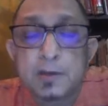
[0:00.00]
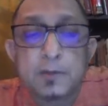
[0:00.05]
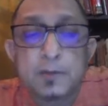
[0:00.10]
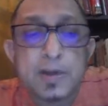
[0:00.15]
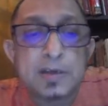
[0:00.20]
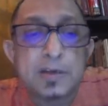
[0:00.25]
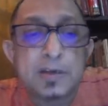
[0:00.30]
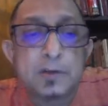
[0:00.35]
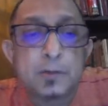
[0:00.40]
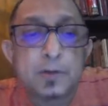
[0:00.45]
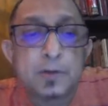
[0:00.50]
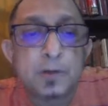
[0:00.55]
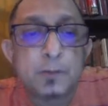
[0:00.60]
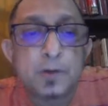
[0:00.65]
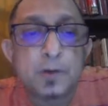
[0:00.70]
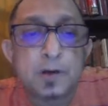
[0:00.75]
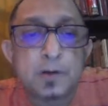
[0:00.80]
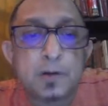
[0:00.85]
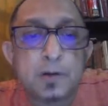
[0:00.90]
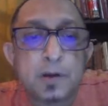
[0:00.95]
1820, wrote a
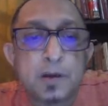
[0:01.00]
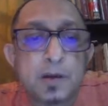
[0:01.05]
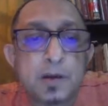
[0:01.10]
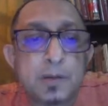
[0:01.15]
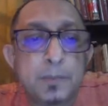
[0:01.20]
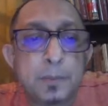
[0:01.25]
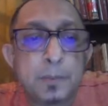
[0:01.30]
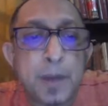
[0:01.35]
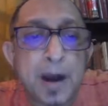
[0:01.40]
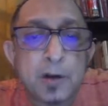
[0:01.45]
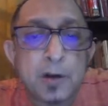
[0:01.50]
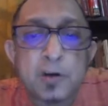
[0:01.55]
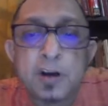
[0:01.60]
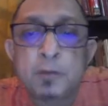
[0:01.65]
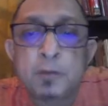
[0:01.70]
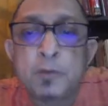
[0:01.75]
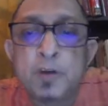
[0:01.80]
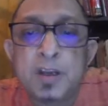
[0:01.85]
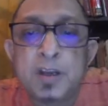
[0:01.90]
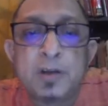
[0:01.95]
work called
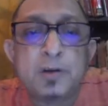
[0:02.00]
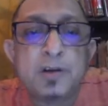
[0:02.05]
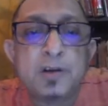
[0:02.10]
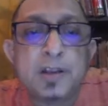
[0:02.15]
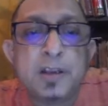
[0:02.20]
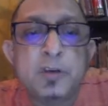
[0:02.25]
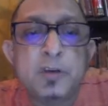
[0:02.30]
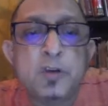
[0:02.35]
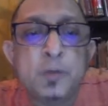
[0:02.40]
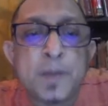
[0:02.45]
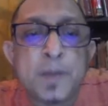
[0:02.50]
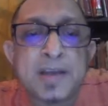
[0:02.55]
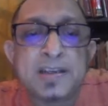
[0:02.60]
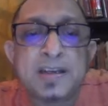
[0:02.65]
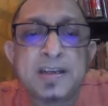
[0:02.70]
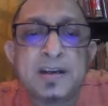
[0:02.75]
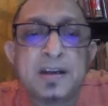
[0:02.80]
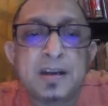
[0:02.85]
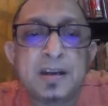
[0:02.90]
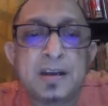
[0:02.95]
Bakka Boli, or
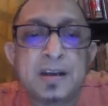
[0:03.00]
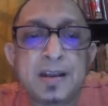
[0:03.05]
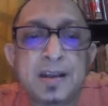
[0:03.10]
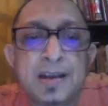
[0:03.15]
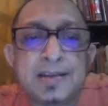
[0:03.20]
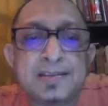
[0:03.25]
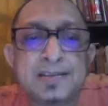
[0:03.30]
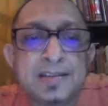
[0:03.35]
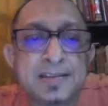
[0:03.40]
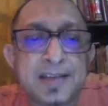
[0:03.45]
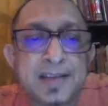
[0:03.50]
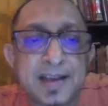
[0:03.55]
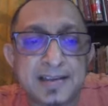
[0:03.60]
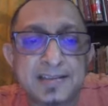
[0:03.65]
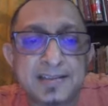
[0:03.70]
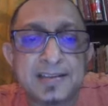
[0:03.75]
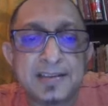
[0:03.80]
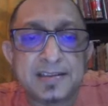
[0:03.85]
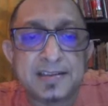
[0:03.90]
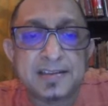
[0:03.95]
Idiomatical
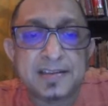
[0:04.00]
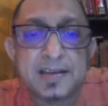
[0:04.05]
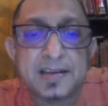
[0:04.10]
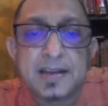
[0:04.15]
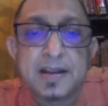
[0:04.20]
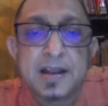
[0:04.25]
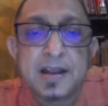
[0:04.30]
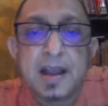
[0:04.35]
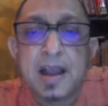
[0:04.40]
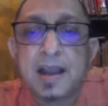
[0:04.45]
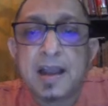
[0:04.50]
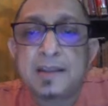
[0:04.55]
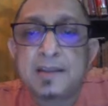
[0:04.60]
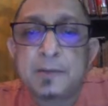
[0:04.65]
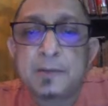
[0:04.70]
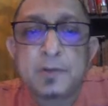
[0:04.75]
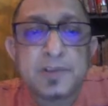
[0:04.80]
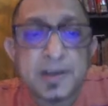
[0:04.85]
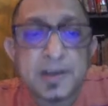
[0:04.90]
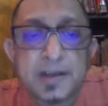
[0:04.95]
Exercises.
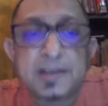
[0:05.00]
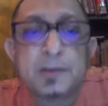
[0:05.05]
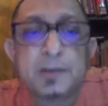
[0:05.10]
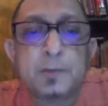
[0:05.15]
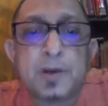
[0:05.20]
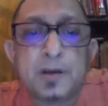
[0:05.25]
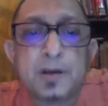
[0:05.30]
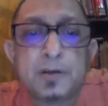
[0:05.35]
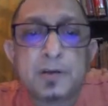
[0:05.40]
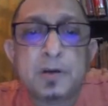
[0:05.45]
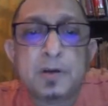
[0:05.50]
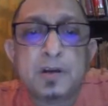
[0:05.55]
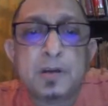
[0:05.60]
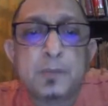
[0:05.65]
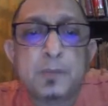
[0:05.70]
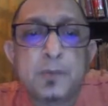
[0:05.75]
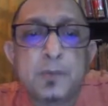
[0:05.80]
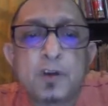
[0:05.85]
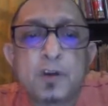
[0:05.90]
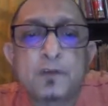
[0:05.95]
And there was another one called
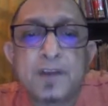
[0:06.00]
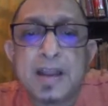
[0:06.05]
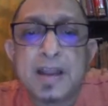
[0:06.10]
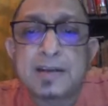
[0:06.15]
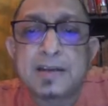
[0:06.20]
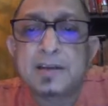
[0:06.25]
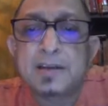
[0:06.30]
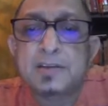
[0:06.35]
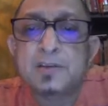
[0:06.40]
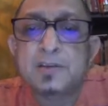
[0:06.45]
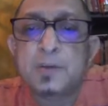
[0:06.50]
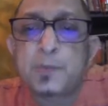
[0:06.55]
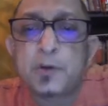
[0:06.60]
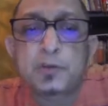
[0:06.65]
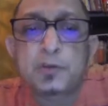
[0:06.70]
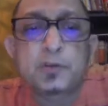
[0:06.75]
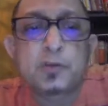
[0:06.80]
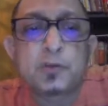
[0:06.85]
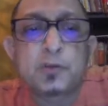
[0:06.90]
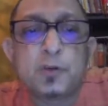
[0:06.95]
A Book of Letters, or
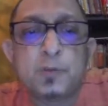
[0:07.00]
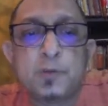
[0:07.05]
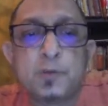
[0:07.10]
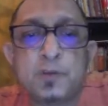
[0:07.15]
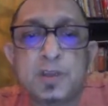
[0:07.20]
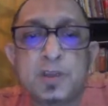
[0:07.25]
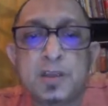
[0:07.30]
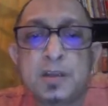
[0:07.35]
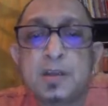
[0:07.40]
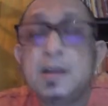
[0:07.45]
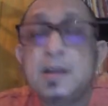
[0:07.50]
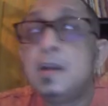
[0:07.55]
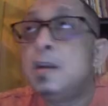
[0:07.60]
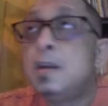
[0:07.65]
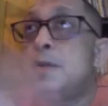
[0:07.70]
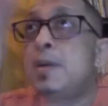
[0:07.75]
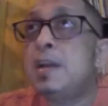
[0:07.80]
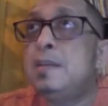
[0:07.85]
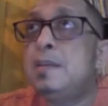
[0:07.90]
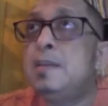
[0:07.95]
Patro Komodi.
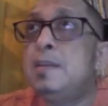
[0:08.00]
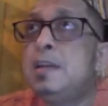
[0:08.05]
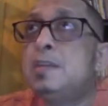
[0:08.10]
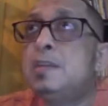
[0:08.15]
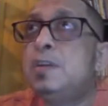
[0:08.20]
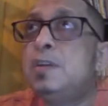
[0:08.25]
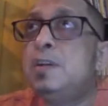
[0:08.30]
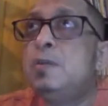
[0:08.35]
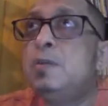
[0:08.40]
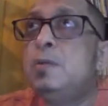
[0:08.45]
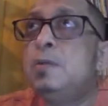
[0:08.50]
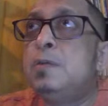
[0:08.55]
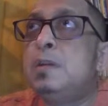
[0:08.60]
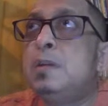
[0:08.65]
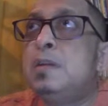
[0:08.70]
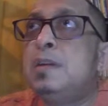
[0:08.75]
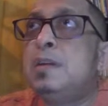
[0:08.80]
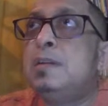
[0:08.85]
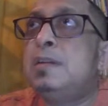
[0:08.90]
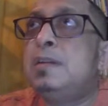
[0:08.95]
Now, again, these were new,
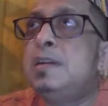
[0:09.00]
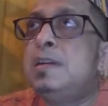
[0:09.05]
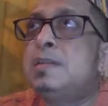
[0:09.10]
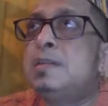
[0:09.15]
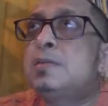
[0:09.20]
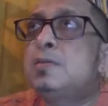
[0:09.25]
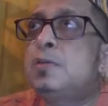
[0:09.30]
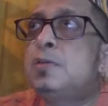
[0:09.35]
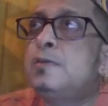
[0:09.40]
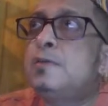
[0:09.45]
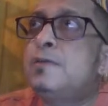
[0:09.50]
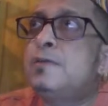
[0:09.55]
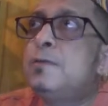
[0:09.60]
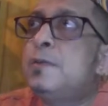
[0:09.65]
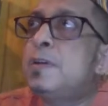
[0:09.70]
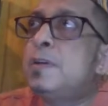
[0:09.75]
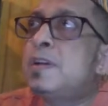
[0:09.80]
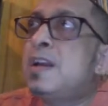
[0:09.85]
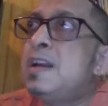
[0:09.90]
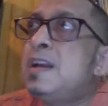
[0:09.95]
and these sort of
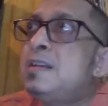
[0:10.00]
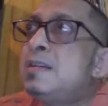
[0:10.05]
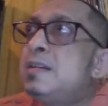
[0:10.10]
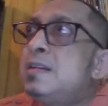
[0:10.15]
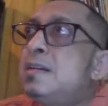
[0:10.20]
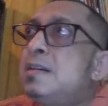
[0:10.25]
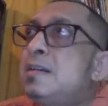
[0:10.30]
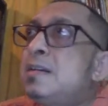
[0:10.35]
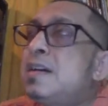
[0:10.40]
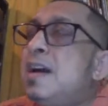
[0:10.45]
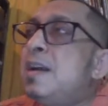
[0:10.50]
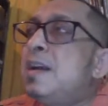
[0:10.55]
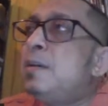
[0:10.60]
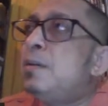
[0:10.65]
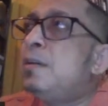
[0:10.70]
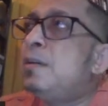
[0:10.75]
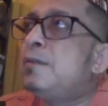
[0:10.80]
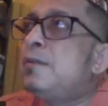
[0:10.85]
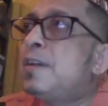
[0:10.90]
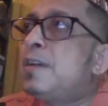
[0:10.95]
were catered
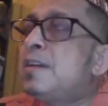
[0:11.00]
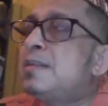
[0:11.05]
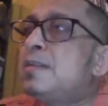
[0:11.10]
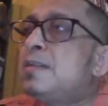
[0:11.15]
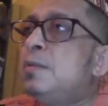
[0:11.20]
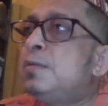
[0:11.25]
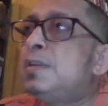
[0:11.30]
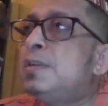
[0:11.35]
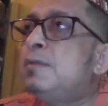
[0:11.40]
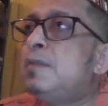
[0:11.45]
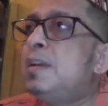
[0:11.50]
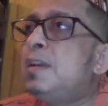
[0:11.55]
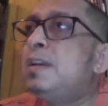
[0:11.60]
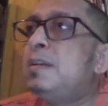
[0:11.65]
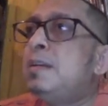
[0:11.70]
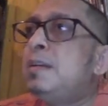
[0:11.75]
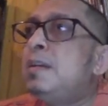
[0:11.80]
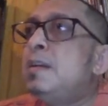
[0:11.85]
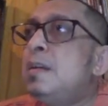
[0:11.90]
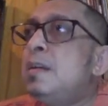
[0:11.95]
kind of
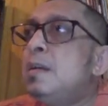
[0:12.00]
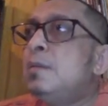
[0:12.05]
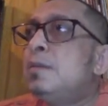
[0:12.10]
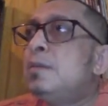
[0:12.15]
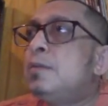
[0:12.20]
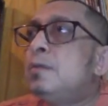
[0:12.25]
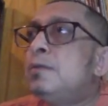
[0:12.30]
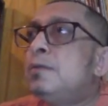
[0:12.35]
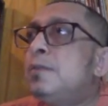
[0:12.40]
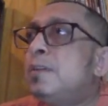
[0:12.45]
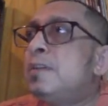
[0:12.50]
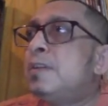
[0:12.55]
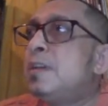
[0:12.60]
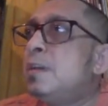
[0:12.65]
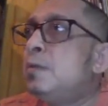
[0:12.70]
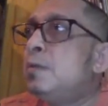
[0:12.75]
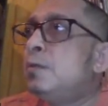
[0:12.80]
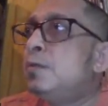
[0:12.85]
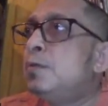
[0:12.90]
exclusively for the